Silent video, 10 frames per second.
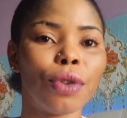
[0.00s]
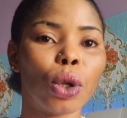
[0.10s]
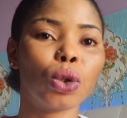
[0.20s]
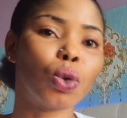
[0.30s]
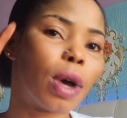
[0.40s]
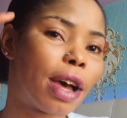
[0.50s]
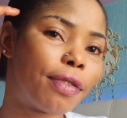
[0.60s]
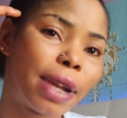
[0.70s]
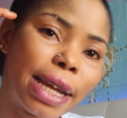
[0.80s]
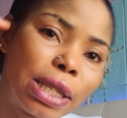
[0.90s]
not to have
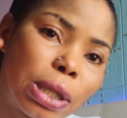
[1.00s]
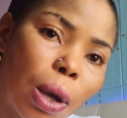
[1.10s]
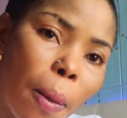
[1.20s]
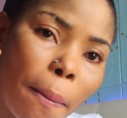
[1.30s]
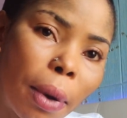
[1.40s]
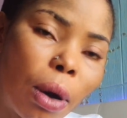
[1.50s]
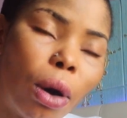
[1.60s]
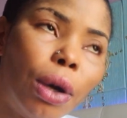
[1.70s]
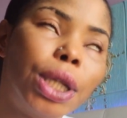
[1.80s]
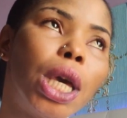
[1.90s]
like
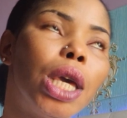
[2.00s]
sunburn.